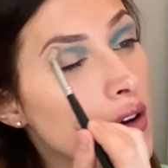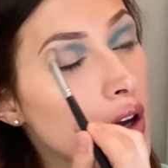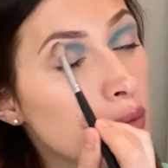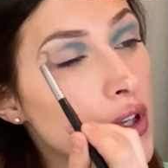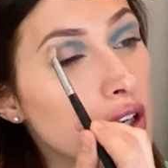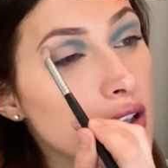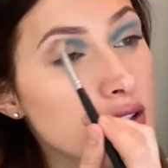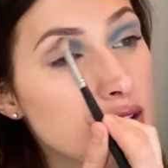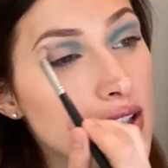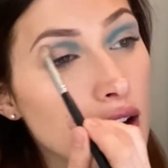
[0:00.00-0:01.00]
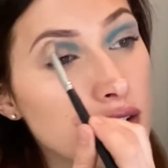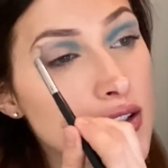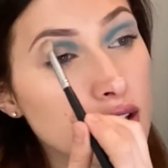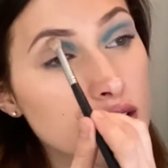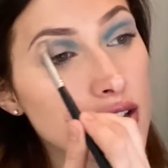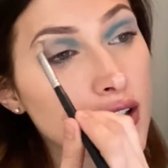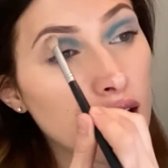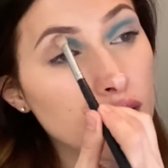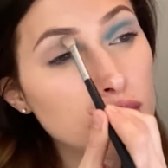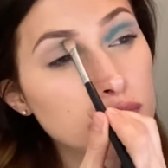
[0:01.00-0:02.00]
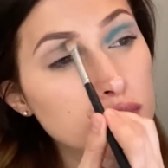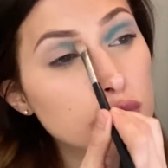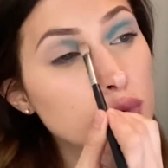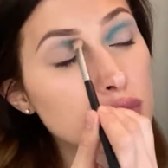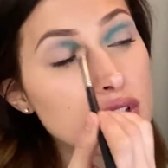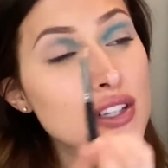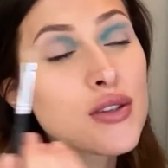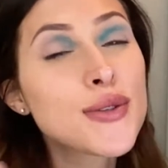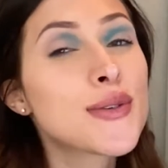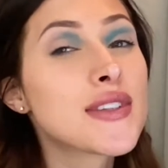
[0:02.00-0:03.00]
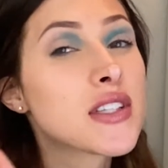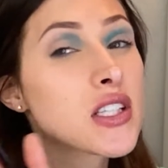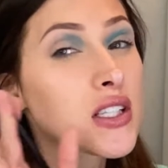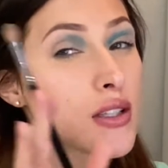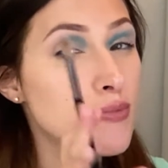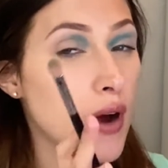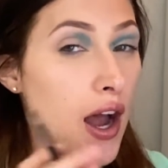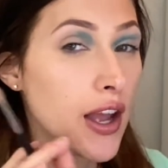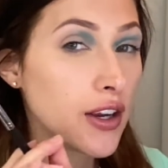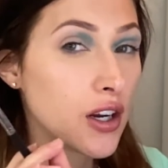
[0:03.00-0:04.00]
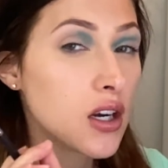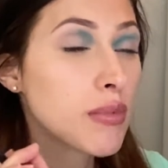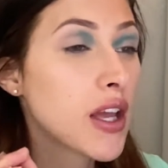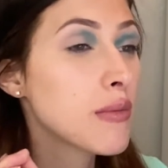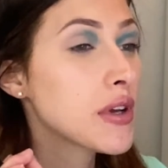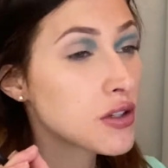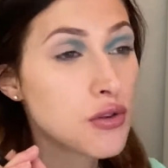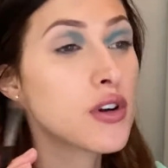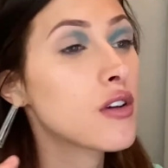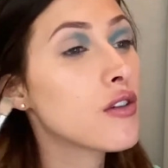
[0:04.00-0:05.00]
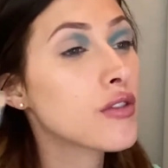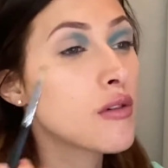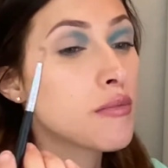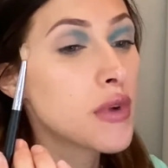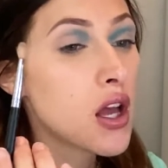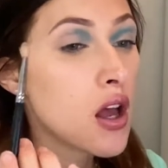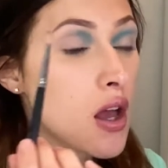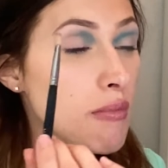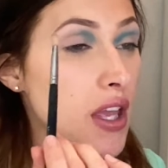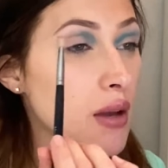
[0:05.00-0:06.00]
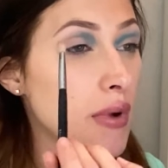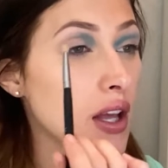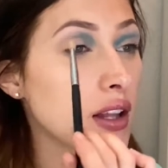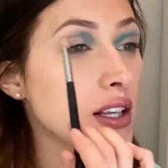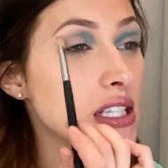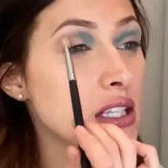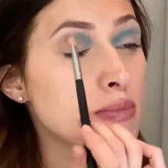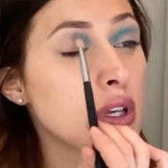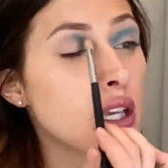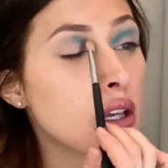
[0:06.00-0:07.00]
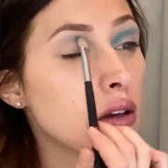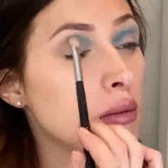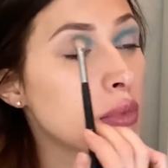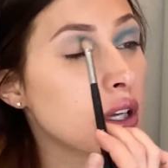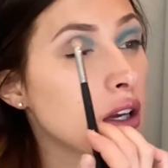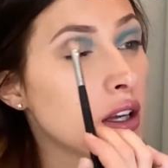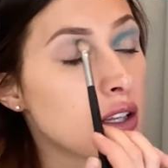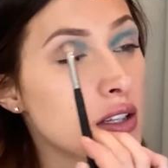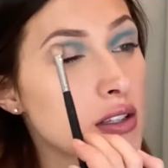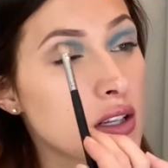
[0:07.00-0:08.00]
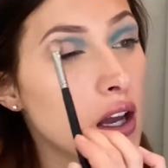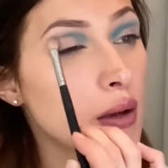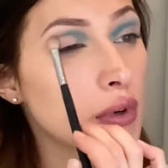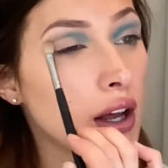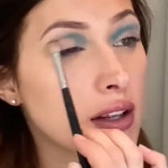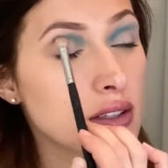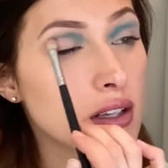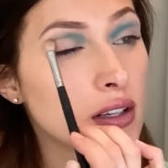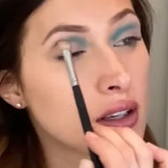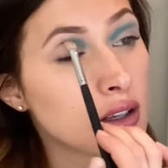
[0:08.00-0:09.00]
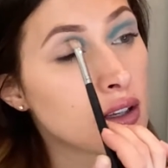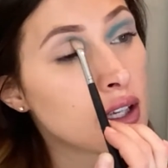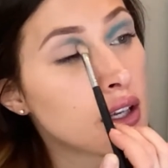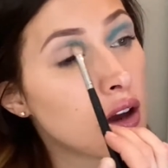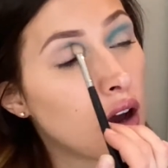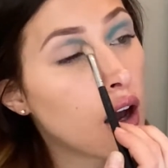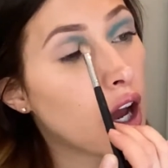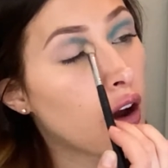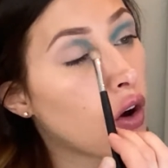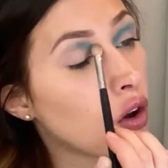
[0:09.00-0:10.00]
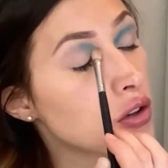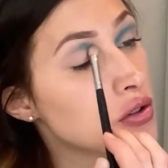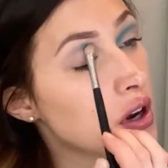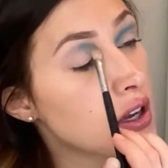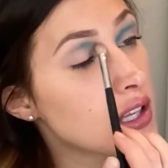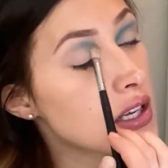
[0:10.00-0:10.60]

I'm curious to see how this is going to turn out. This is also inspired by a pictorial from Makeup by Alexis B because I am not at all trying to